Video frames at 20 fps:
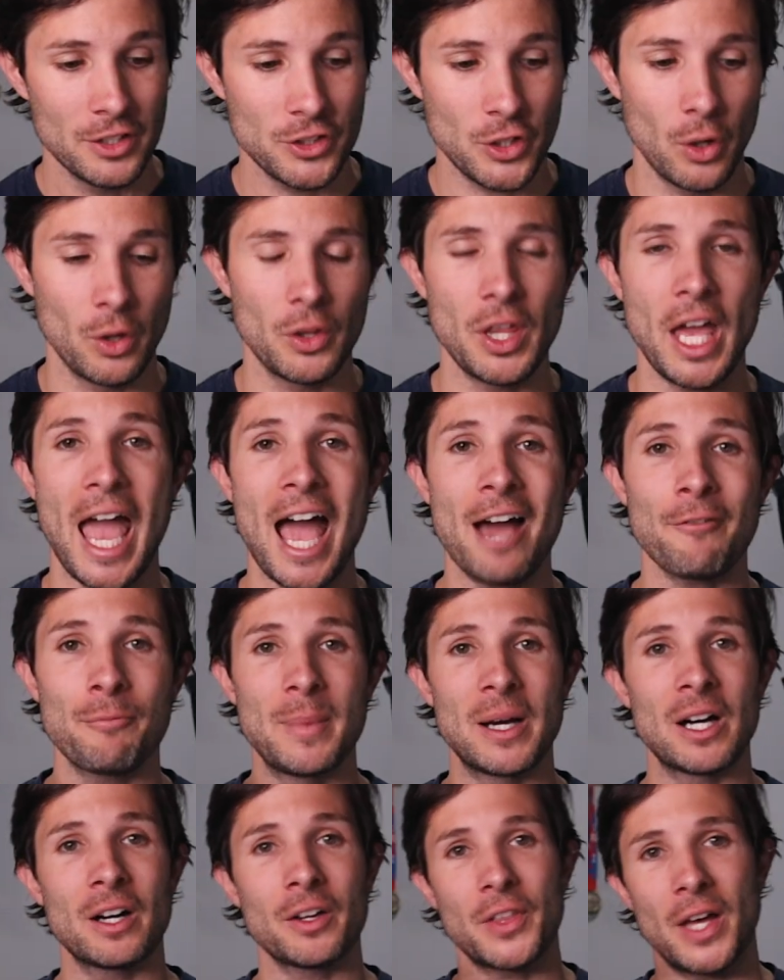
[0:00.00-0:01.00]
So the half
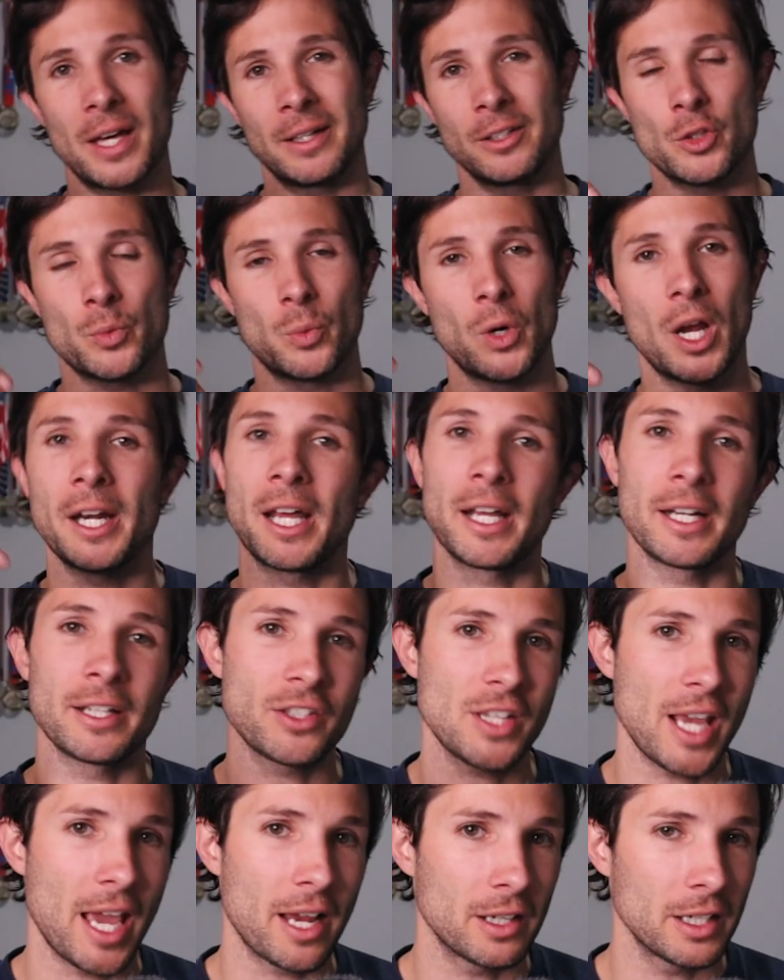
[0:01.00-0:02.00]
marathon is run on a
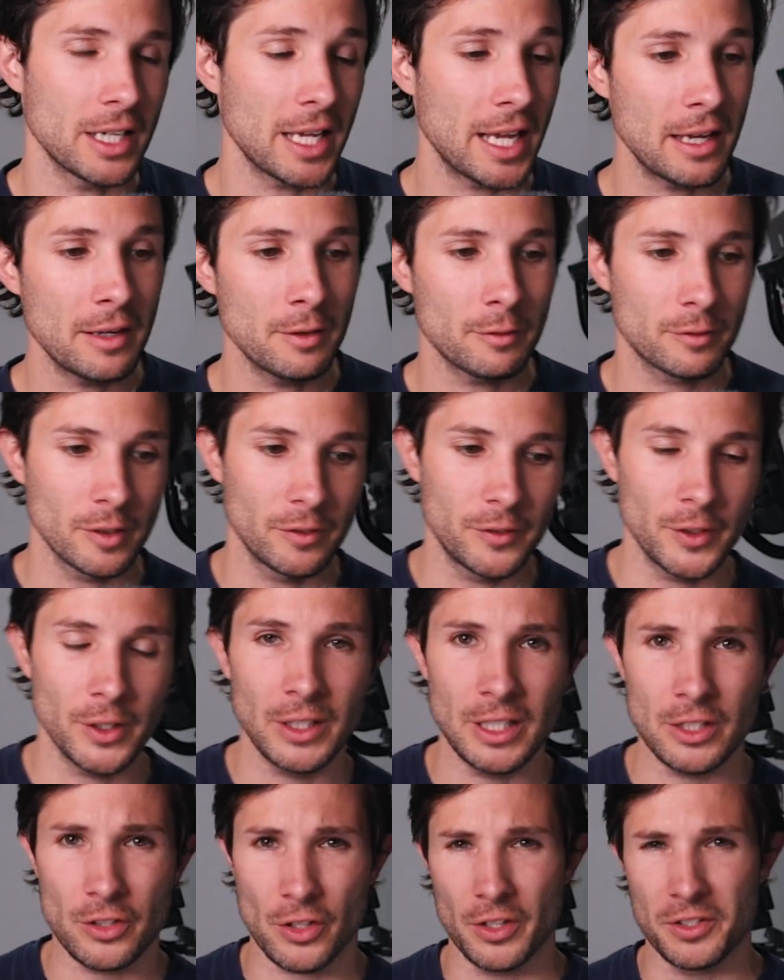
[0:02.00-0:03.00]
Saturday for
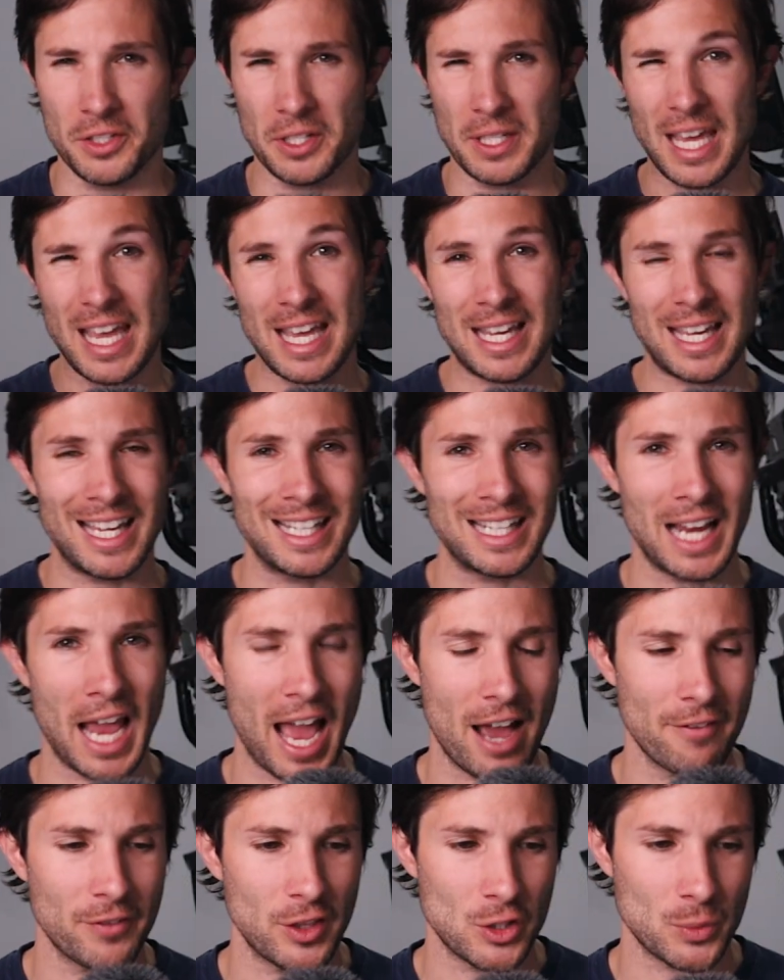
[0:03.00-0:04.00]
Philly. So there's an 8K and a
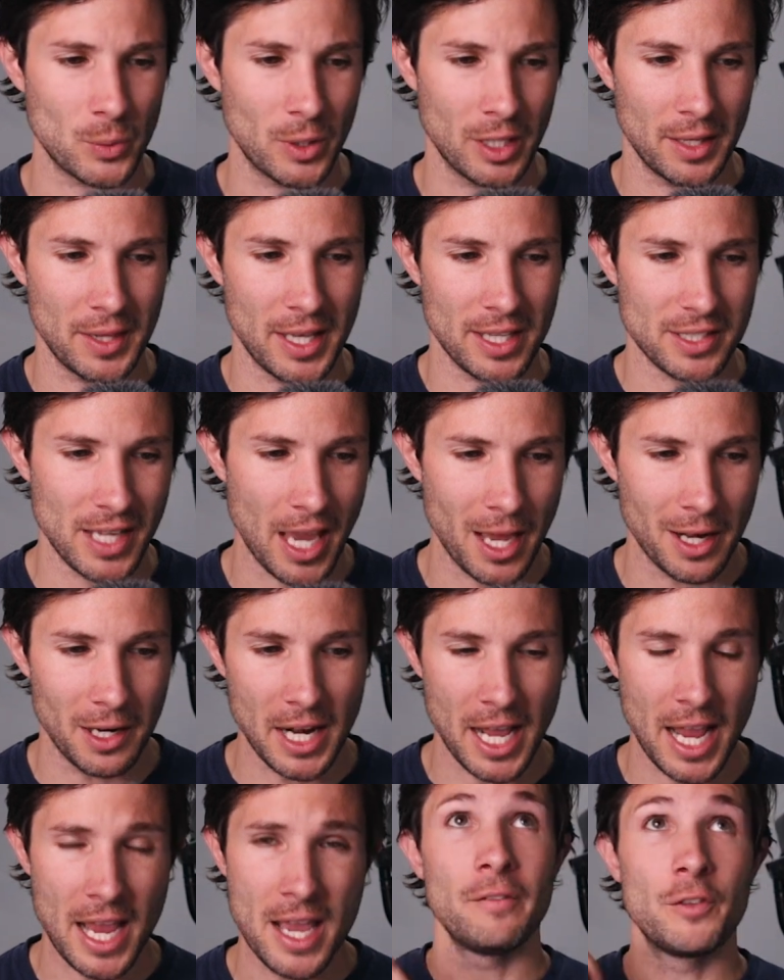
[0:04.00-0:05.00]
half that's on that
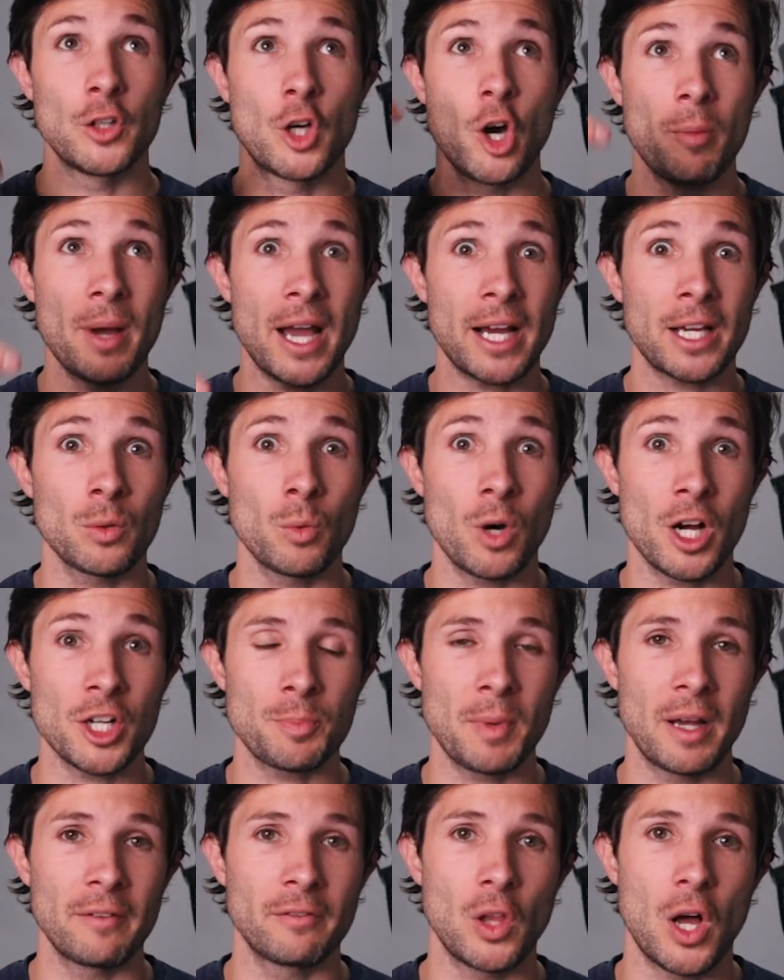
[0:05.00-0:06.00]
Saturday. If you go back and watch
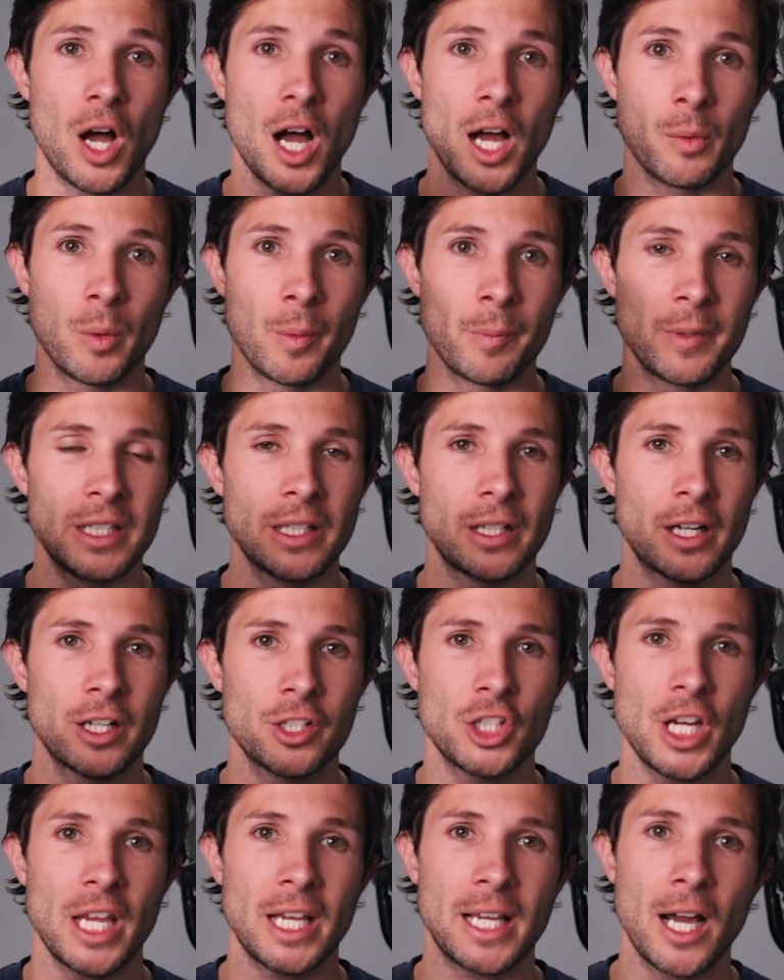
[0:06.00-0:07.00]
my vlog, when we did our
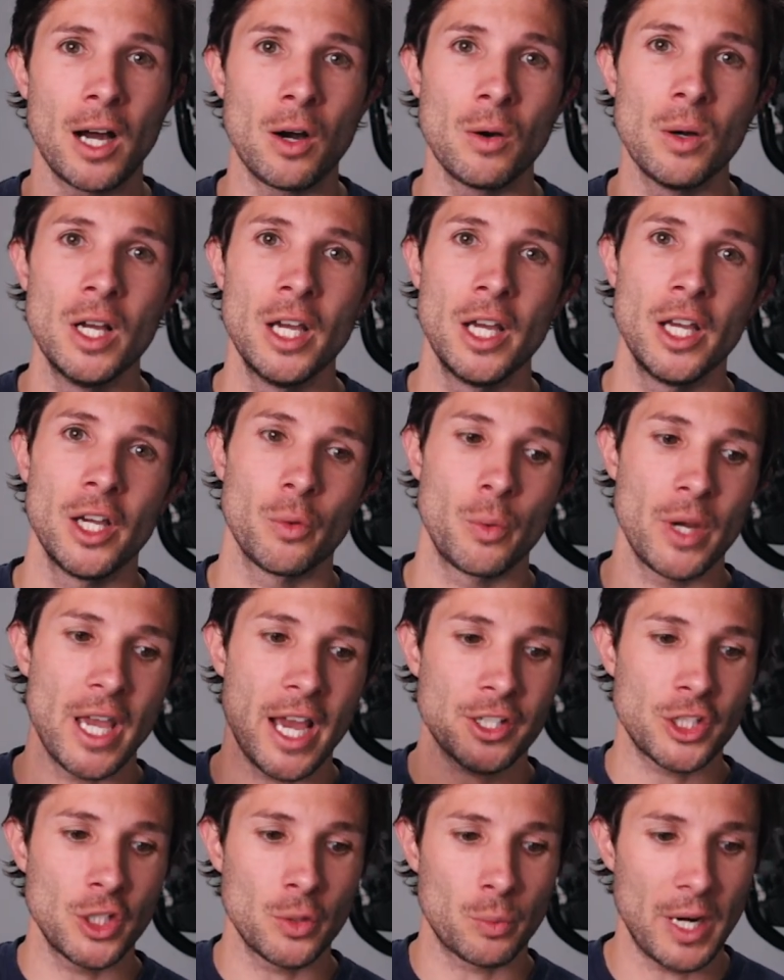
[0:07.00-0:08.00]
shakeout, we
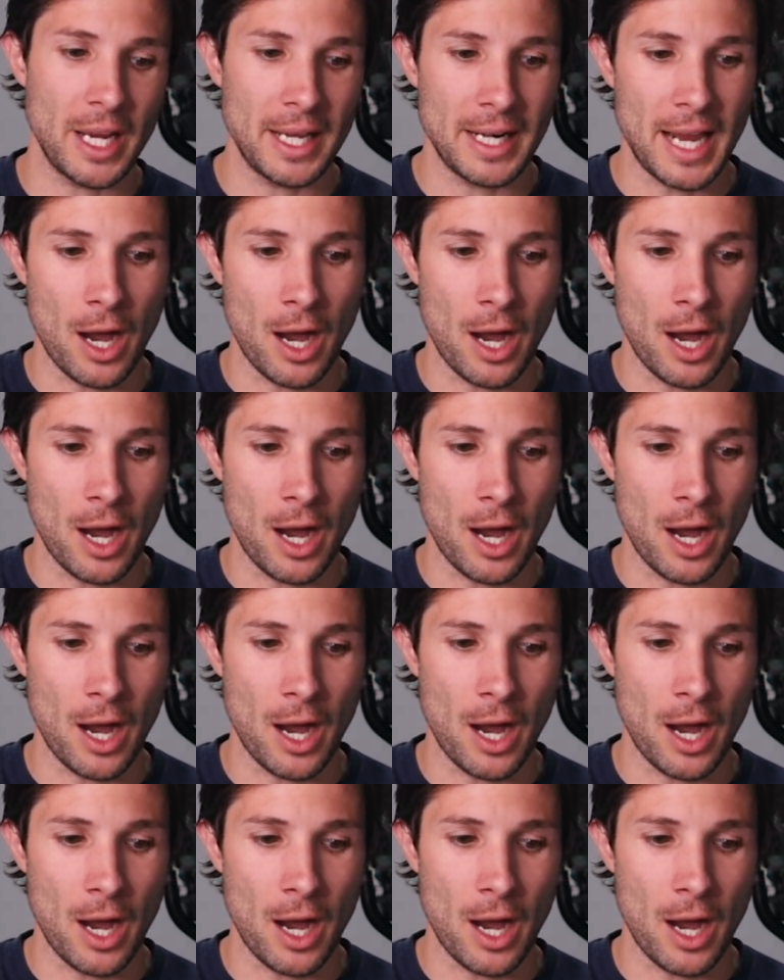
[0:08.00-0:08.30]
actually ran